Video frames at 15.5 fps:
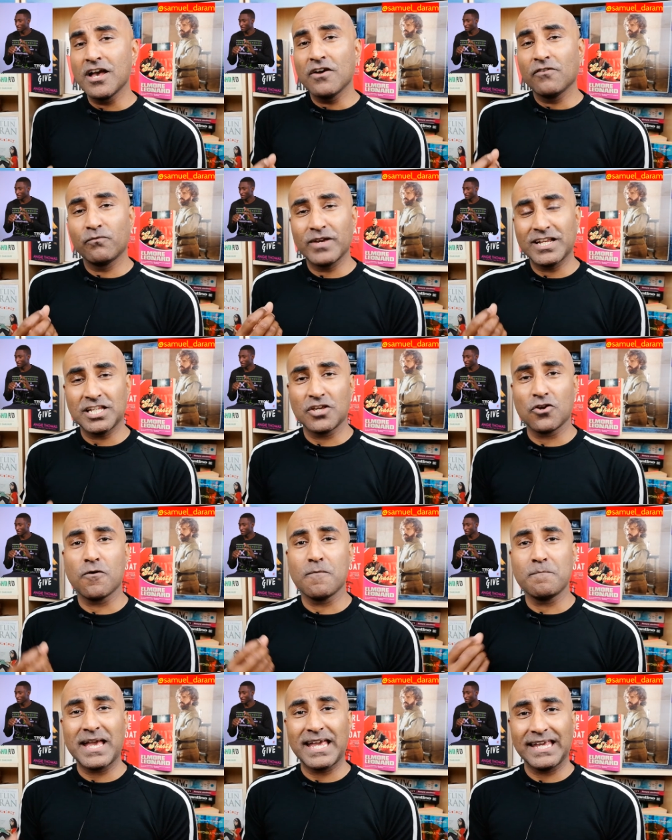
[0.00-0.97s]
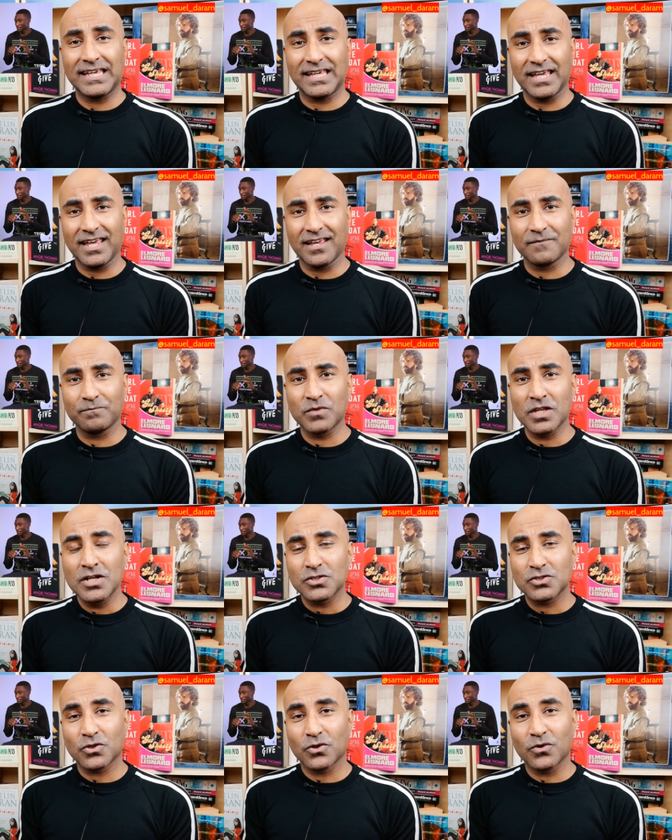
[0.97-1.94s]
video making.
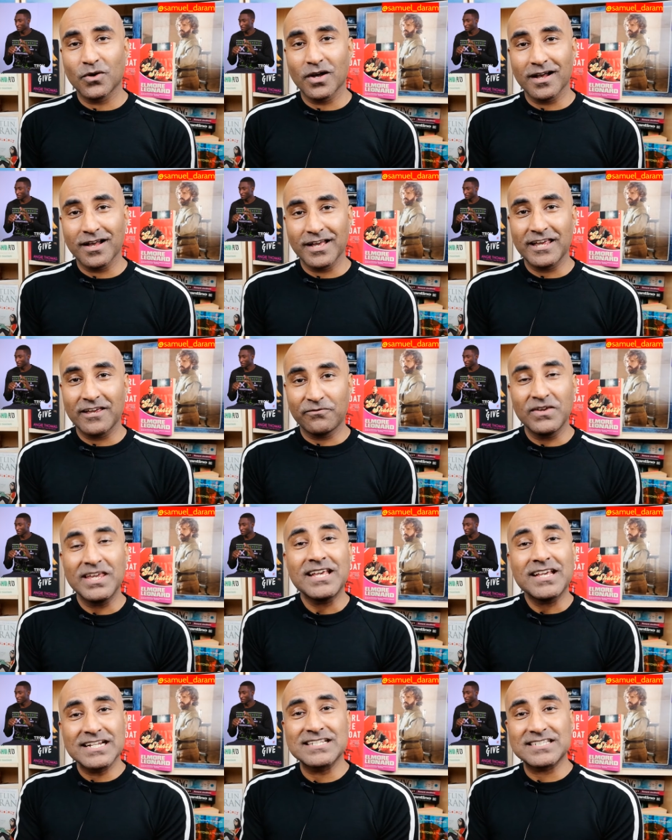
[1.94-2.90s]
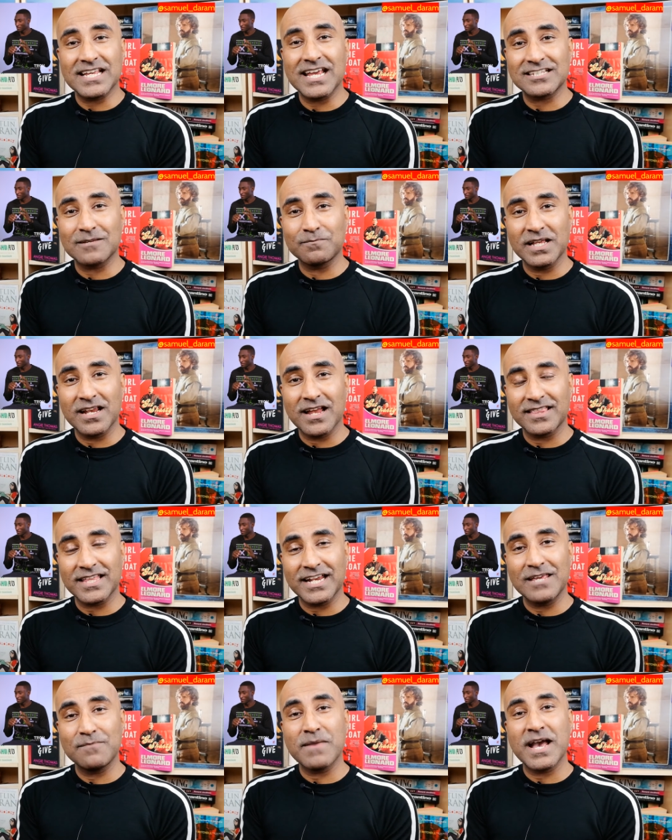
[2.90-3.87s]
So if he can say something like
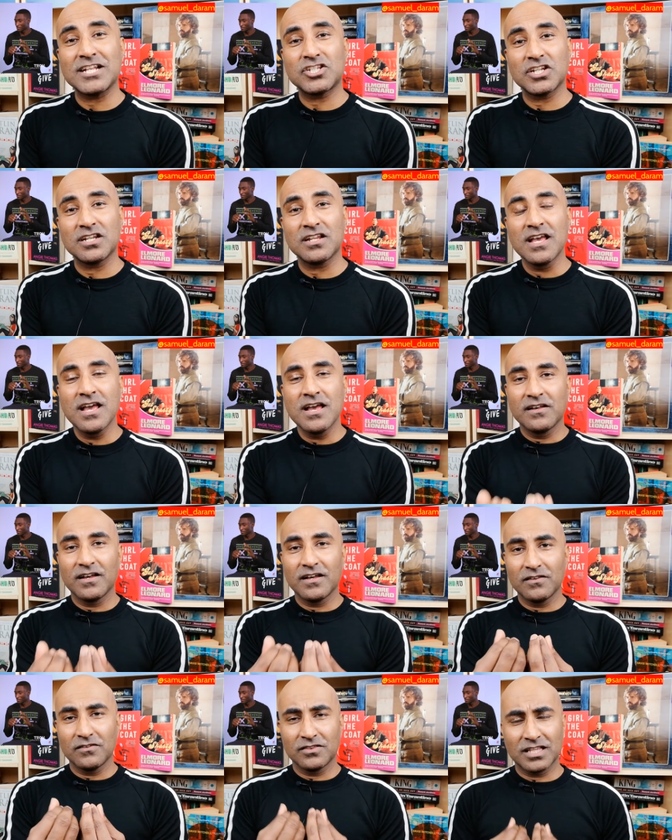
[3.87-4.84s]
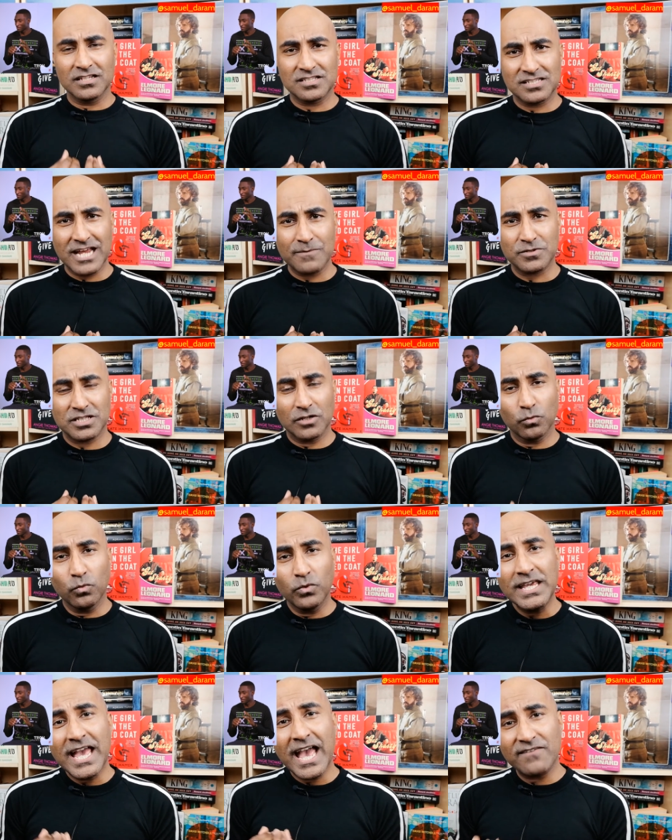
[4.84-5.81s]
that, imagine the steps that
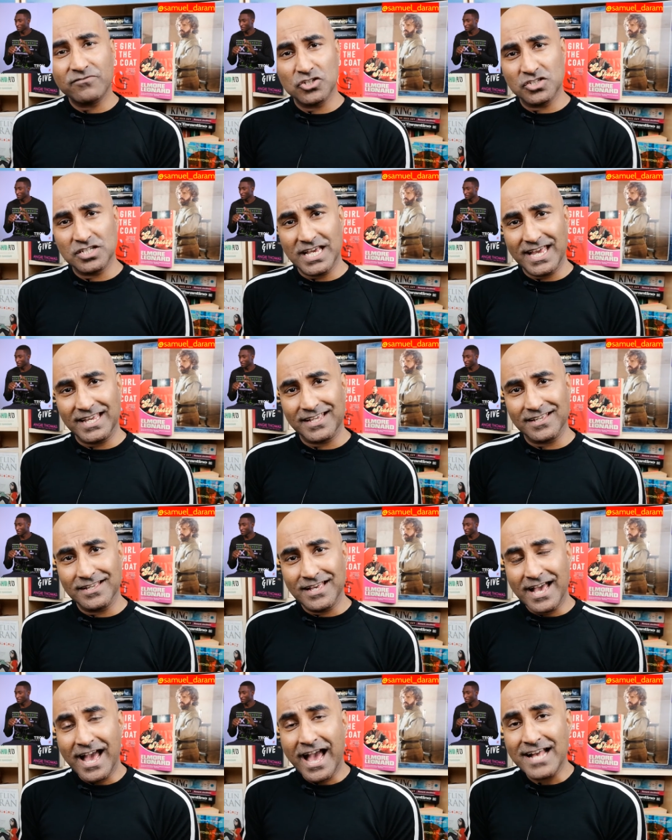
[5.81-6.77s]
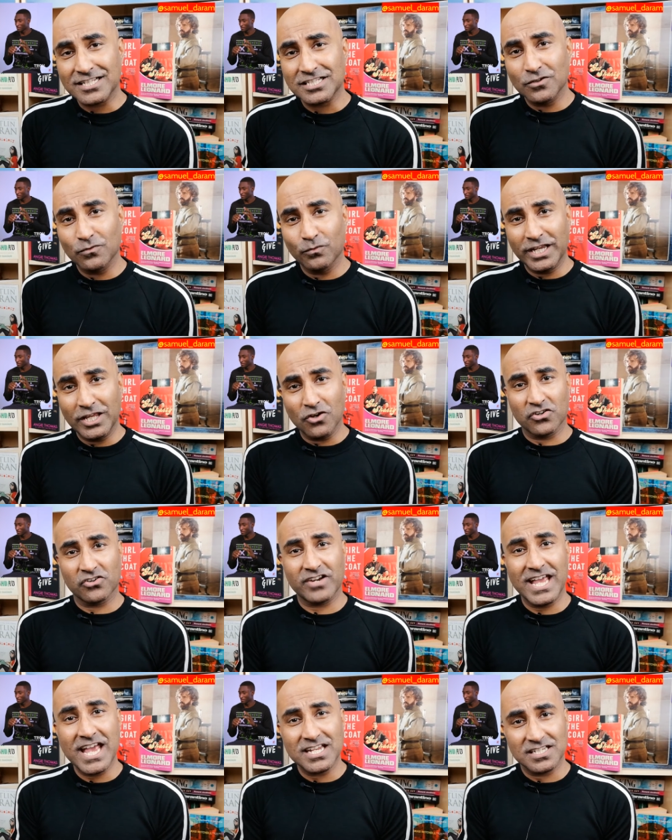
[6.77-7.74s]
we have to take as video
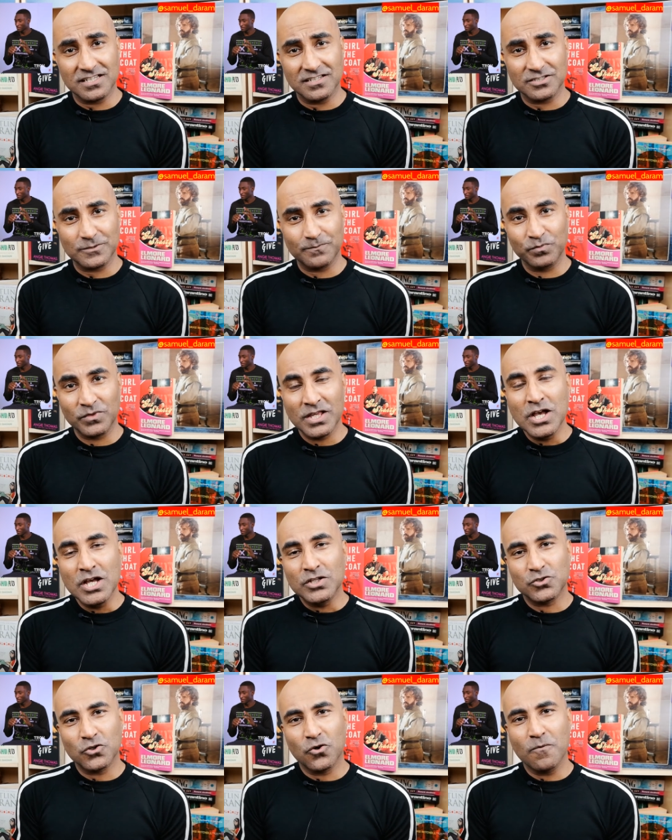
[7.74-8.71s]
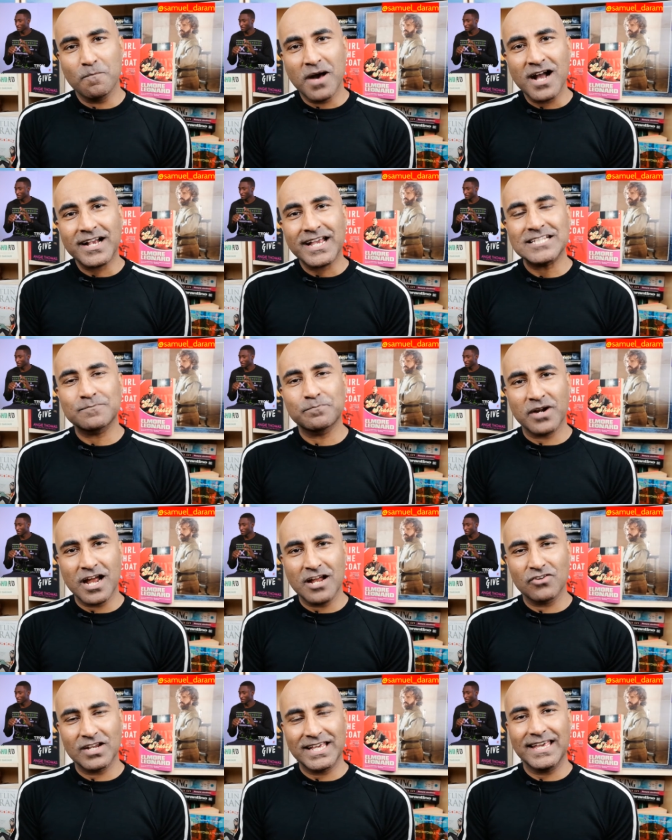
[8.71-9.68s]
creators. So Marques
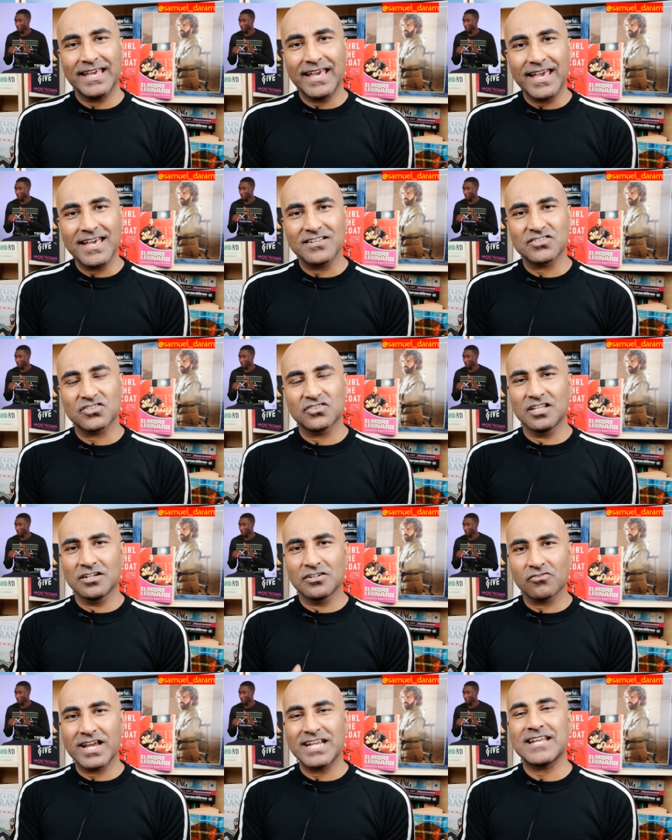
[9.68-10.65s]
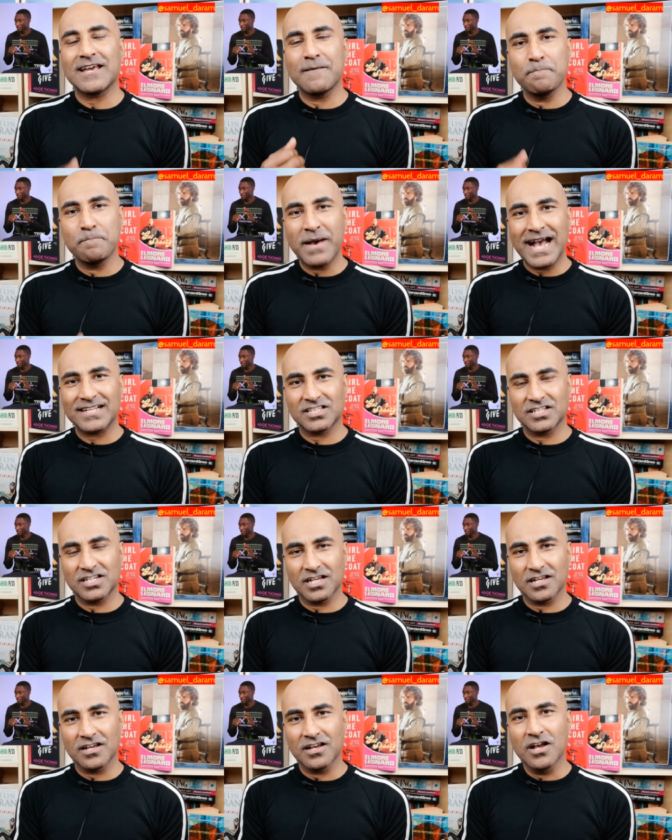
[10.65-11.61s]
Brownlee is the great
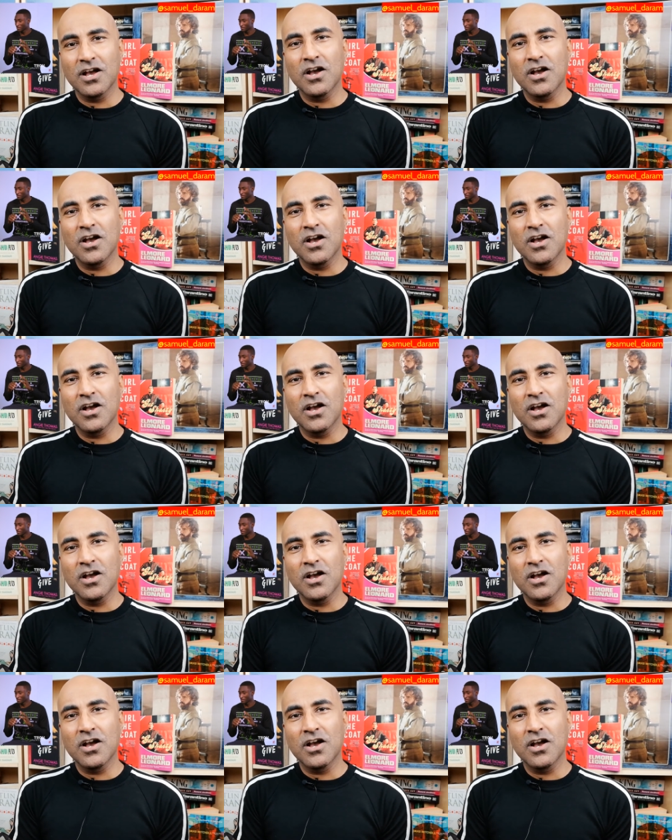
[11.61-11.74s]
ambassador